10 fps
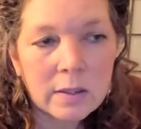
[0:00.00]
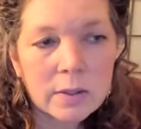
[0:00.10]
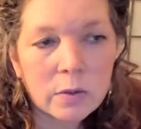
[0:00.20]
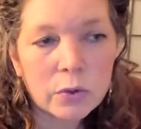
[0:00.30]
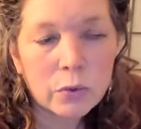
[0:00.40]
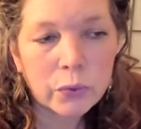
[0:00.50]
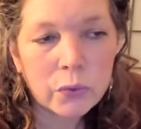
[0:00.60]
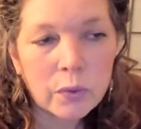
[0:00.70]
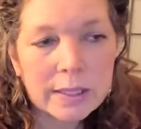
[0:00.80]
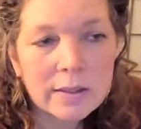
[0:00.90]
so
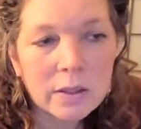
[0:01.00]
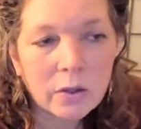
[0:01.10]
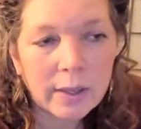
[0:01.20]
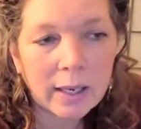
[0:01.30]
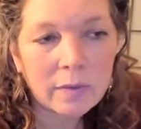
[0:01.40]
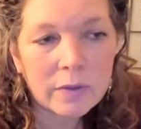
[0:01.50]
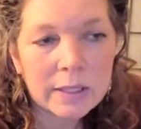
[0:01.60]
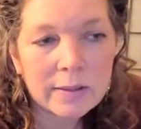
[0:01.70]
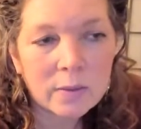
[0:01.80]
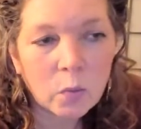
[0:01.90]
Druid craft
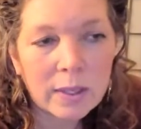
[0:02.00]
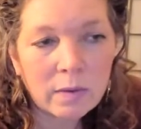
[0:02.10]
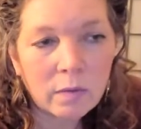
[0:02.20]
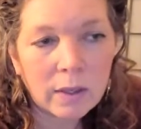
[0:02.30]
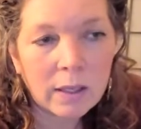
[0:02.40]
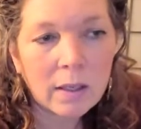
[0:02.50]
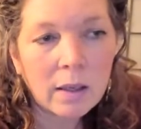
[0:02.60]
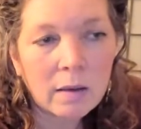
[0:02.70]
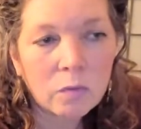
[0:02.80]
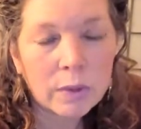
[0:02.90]
is a weaving
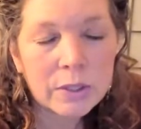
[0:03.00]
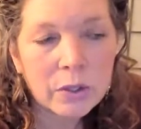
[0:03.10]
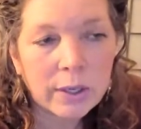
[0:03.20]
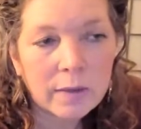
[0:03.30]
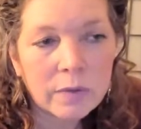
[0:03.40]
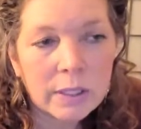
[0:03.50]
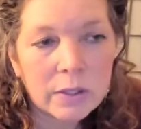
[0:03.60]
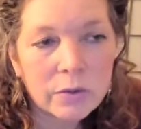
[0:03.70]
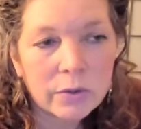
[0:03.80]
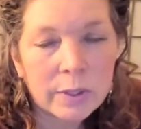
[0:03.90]
of witchcraft
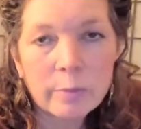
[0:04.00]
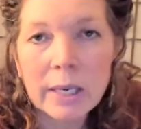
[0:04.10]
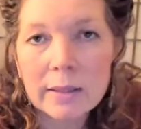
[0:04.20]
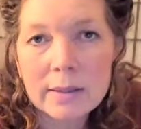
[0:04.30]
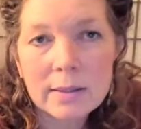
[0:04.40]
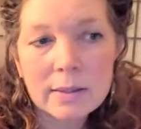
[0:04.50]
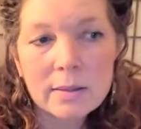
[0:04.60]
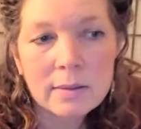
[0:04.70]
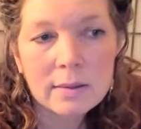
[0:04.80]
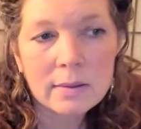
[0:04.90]
and Druid
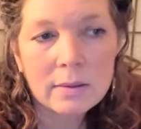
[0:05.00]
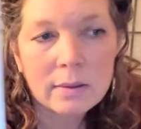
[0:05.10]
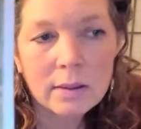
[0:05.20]
practices.